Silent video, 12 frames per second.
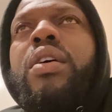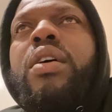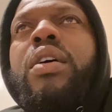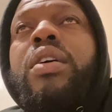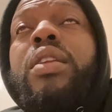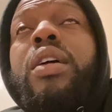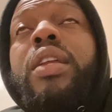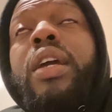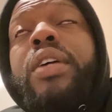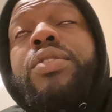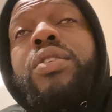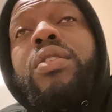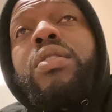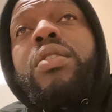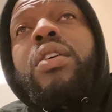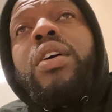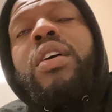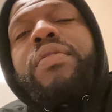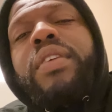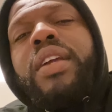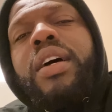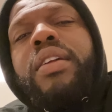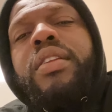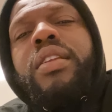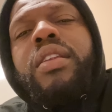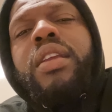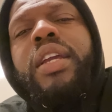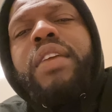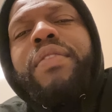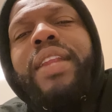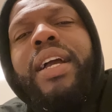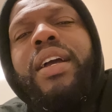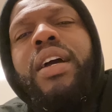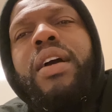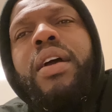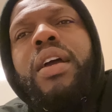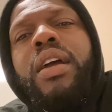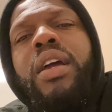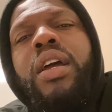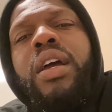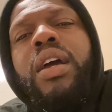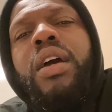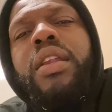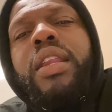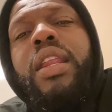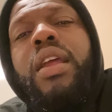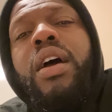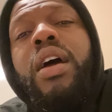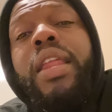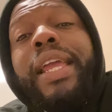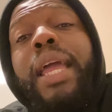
uh, then yeah, so after that, they give you like a, uh, they